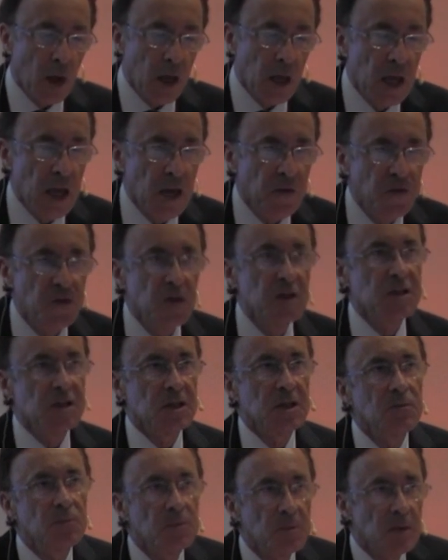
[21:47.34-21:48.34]
If
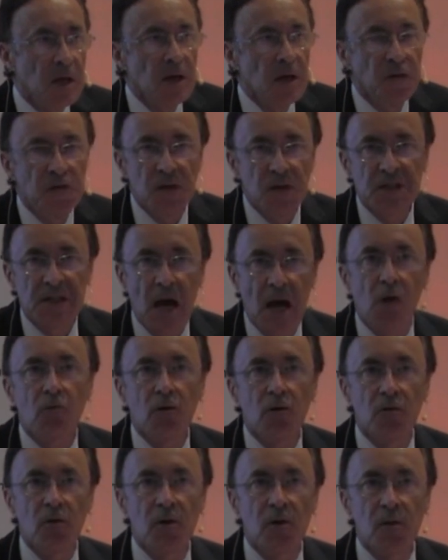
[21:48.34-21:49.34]
this
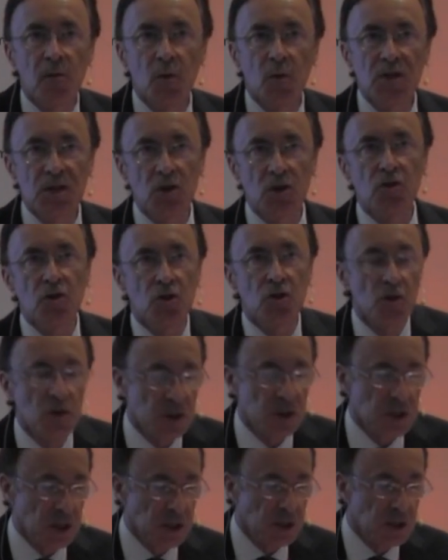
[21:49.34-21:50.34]
algorithm was
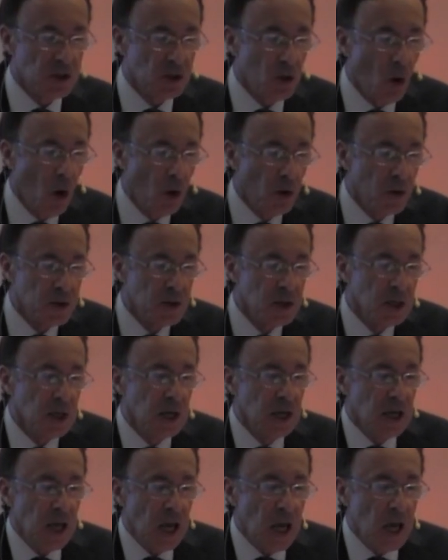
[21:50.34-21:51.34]
introduced in Scotland,
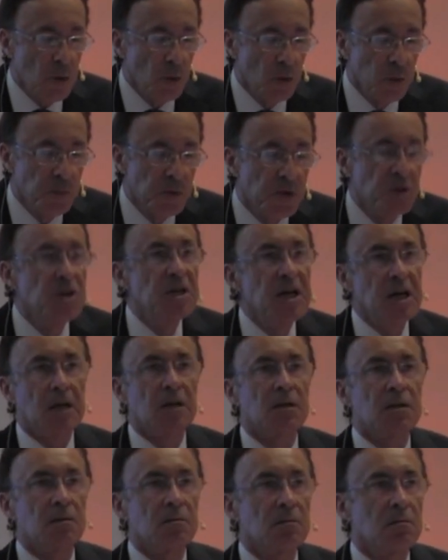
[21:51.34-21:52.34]
it would
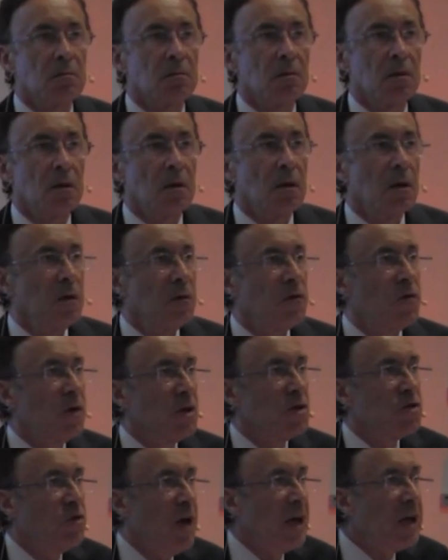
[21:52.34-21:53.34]
predict for
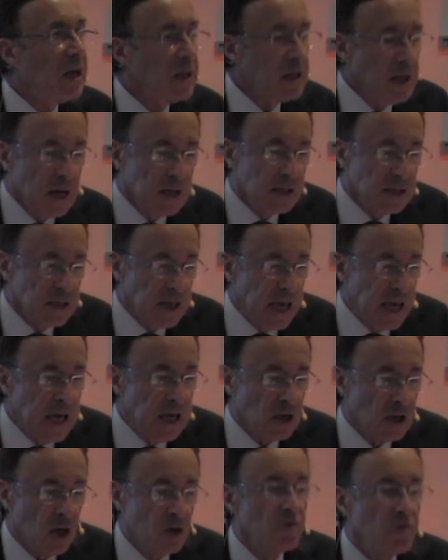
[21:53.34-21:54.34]
us recognizing
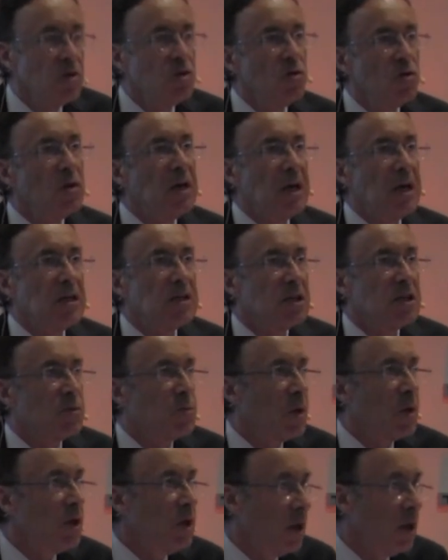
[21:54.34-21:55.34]
800 new cases
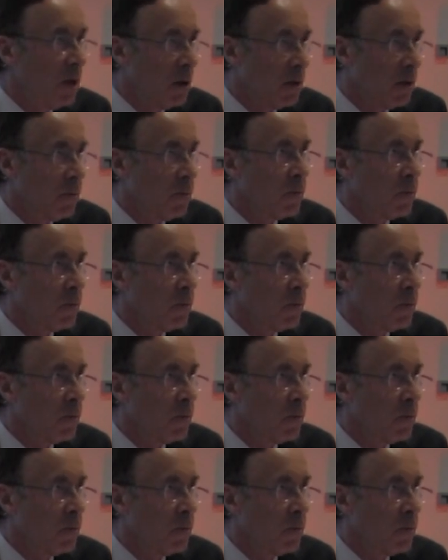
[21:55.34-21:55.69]
per year.